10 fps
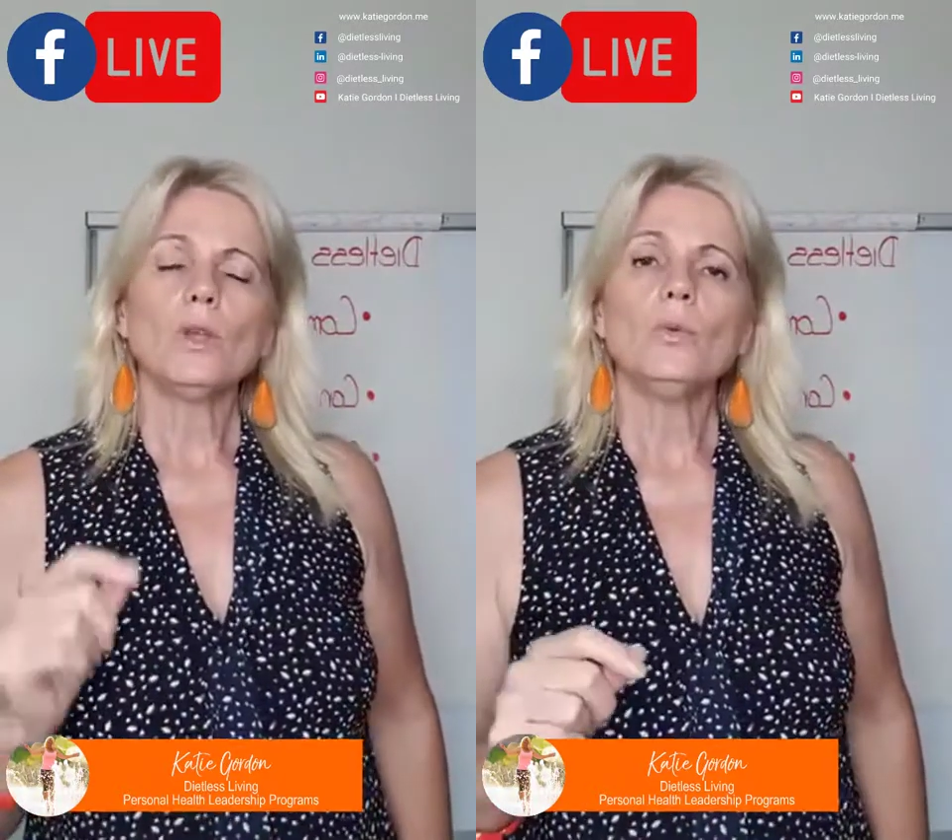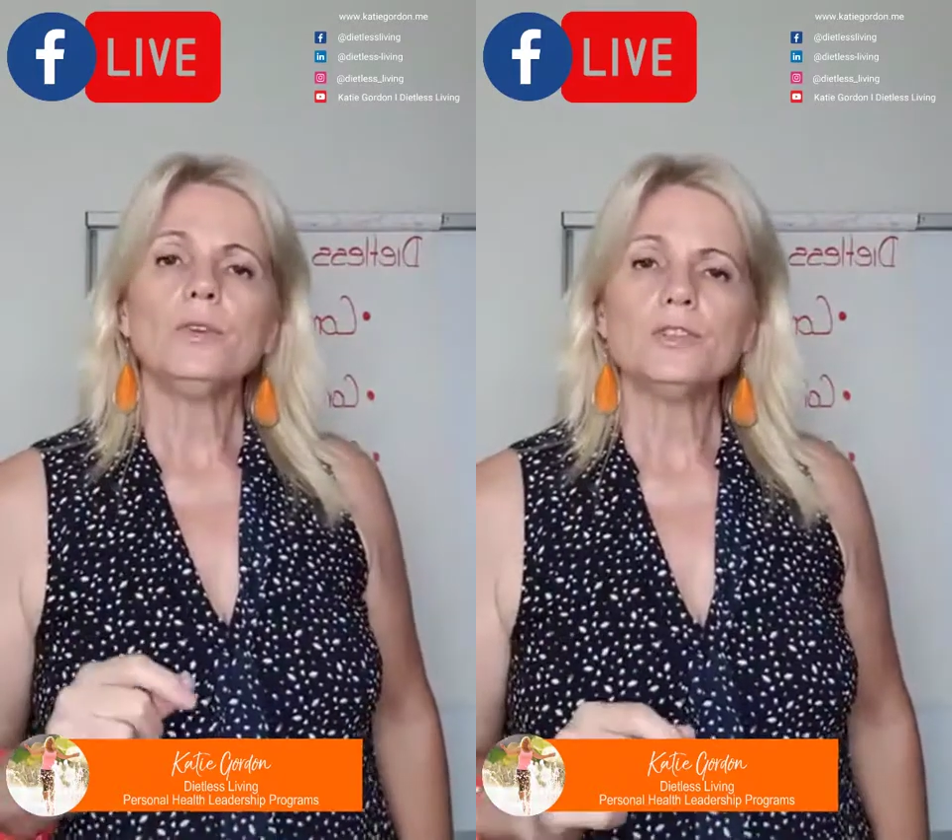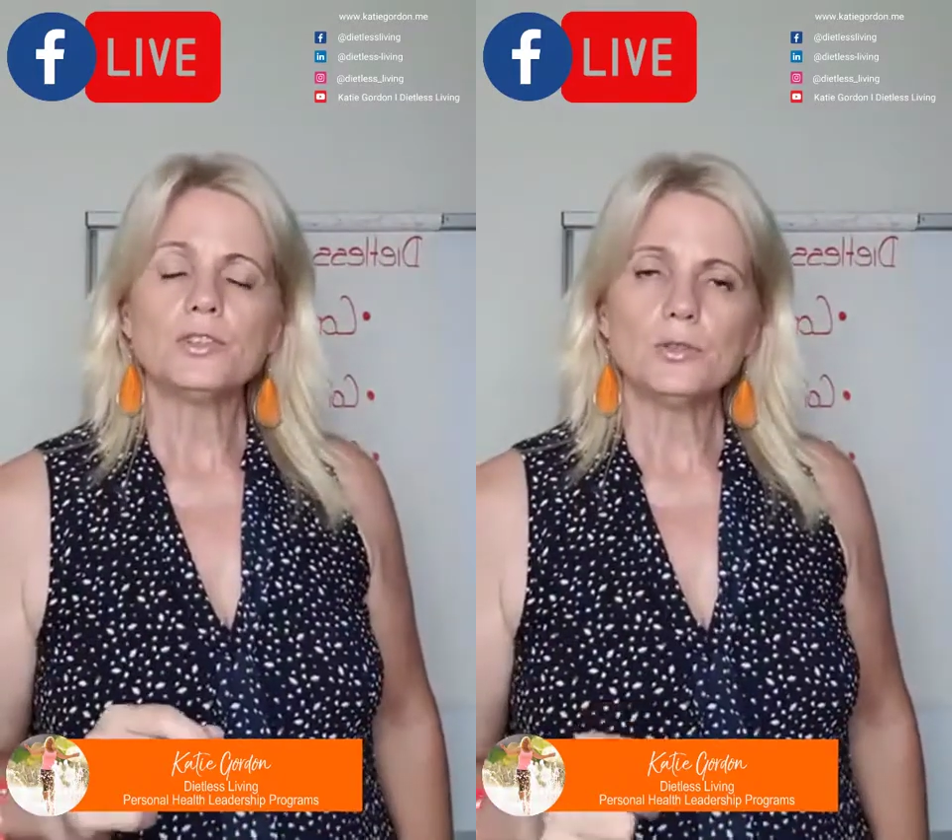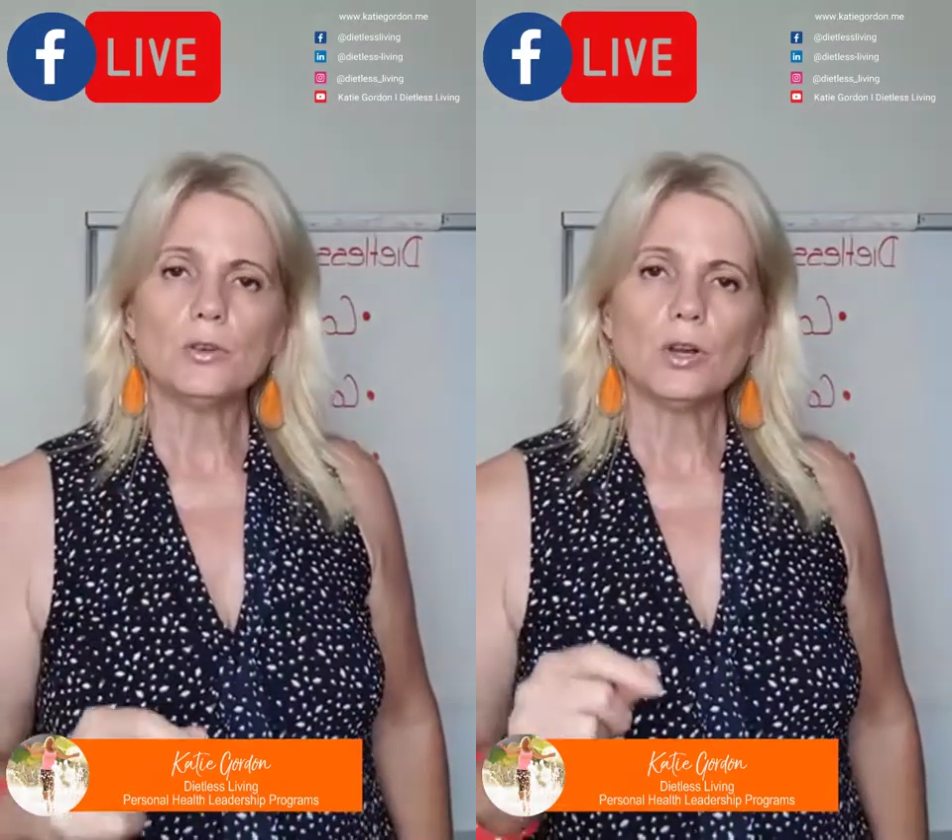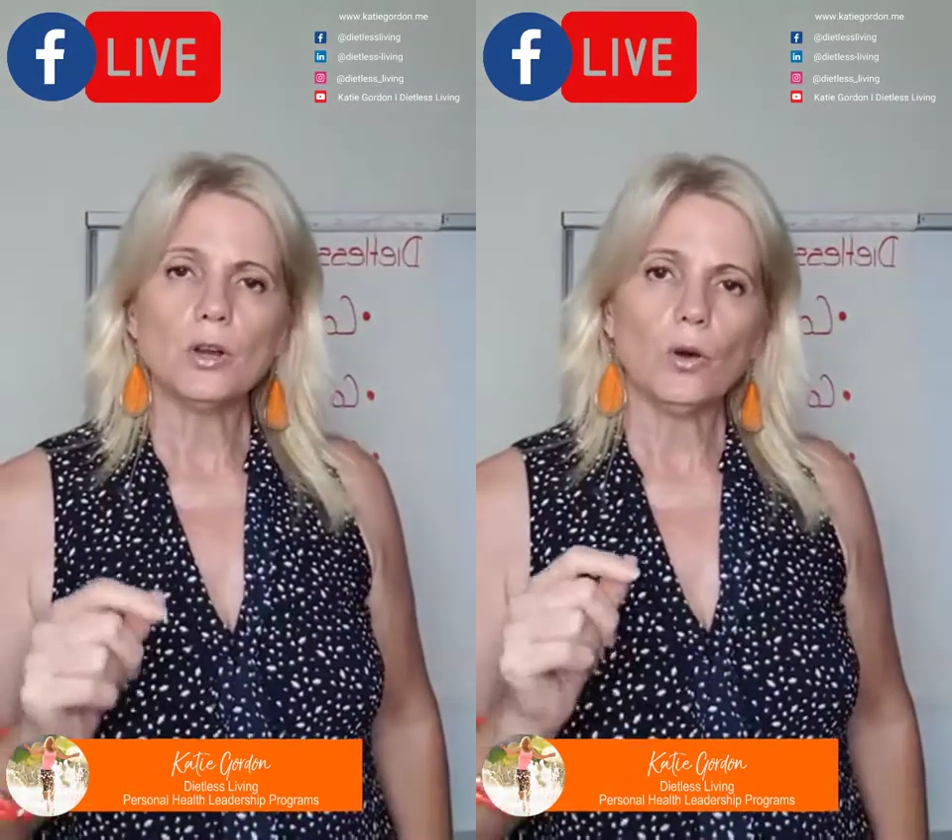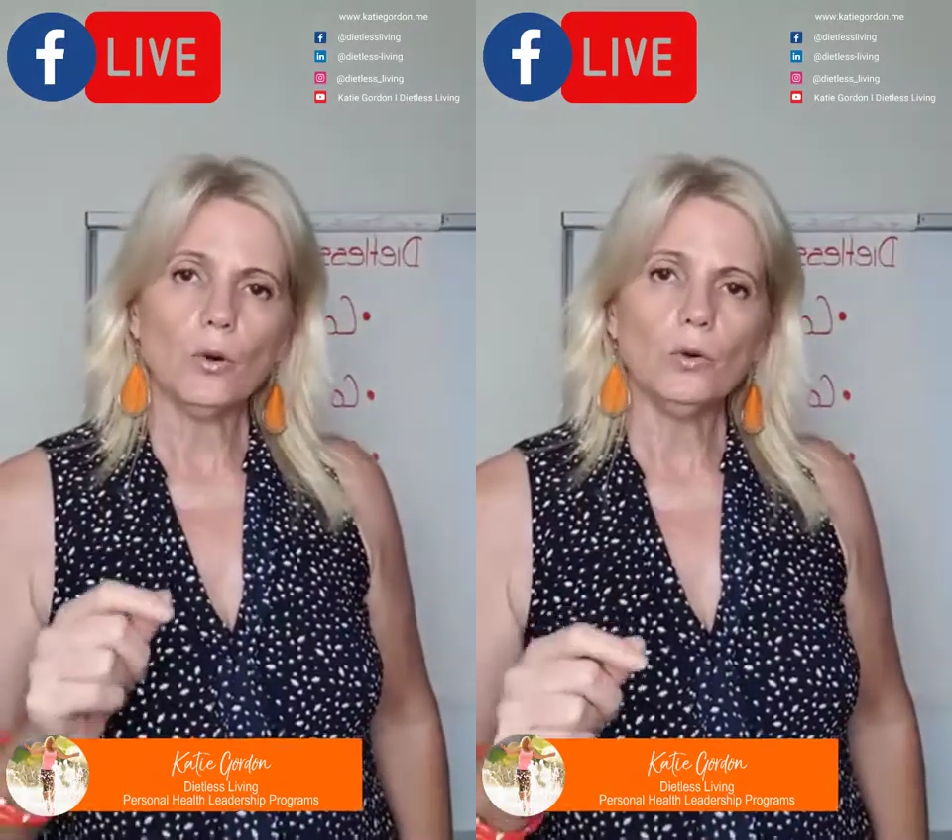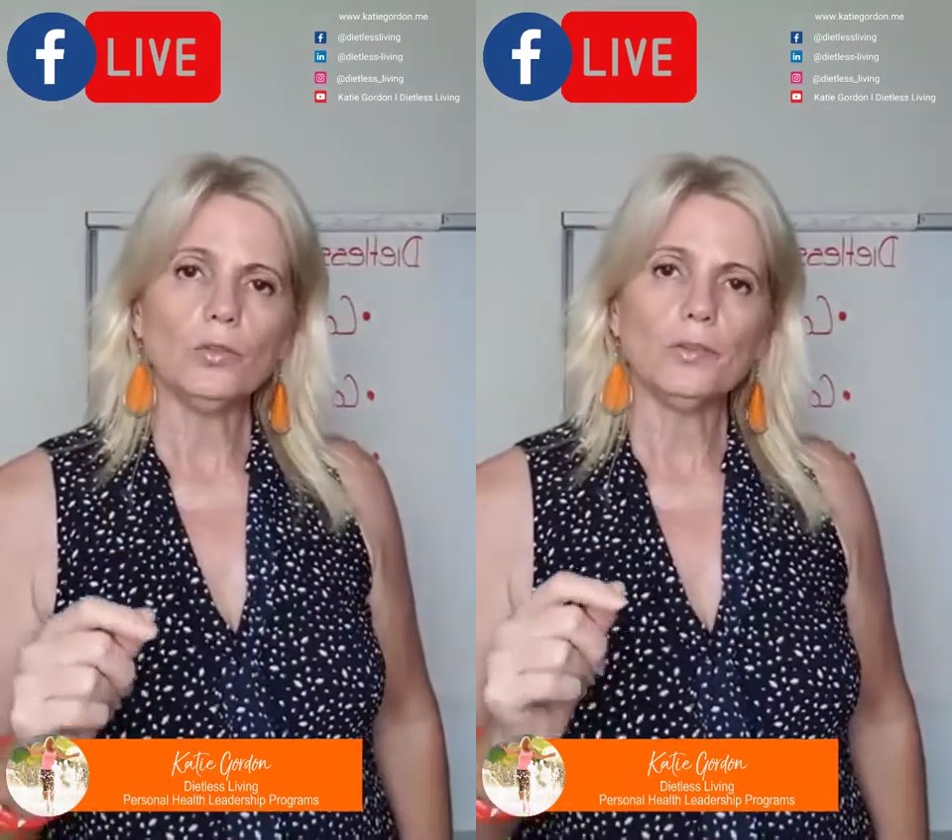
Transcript: we've still got all the